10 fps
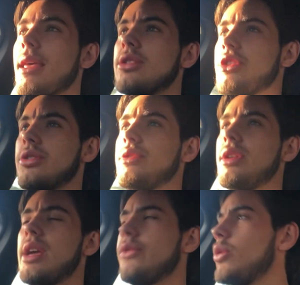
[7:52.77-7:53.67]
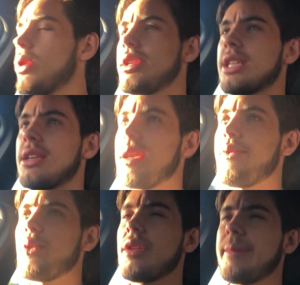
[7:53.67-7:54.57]
So if you wanted to
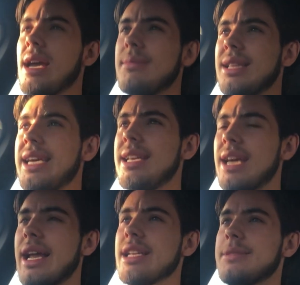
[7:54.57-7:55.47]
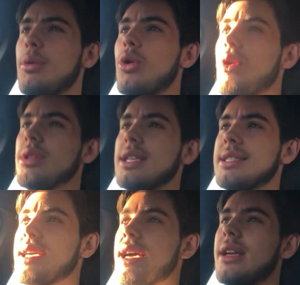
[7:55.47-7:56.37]
become elite at a sport, let's
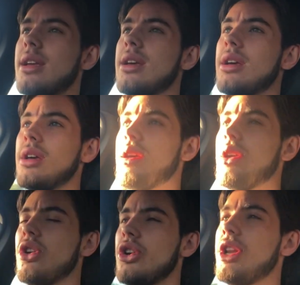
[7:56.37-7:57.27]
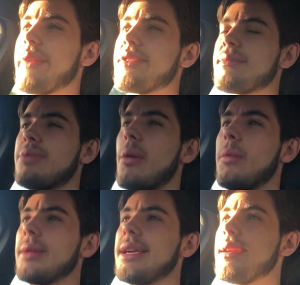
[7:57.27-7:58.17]
say, you'd have to
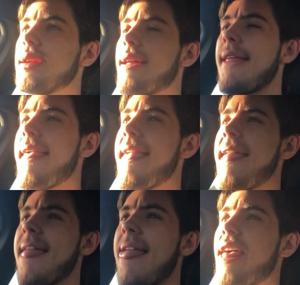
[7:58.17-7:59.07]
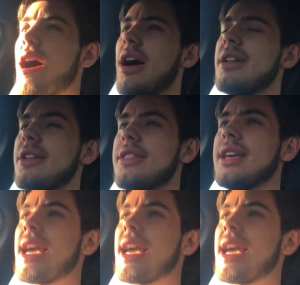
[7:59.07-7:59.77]
probably, I don't think